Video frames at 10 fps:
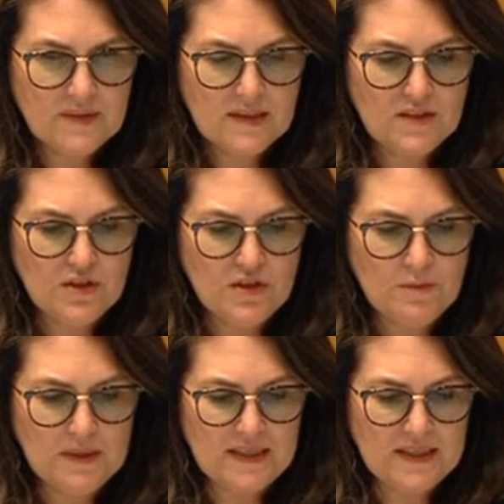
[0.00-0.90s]
Do you
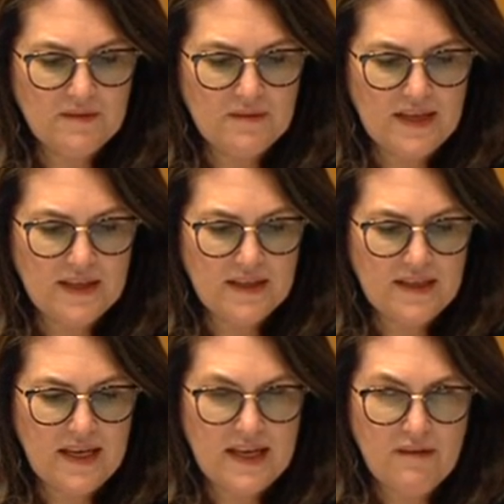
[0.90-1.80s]
believe that
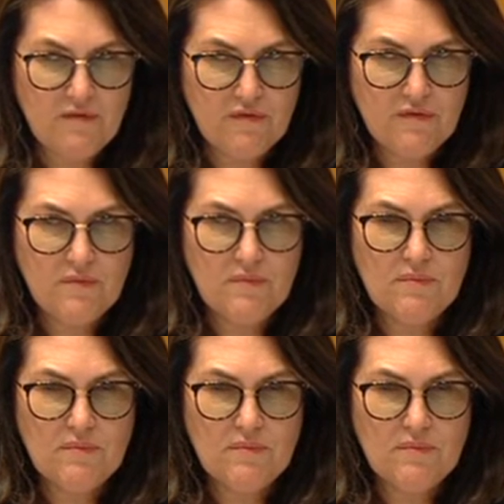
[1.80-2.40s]
if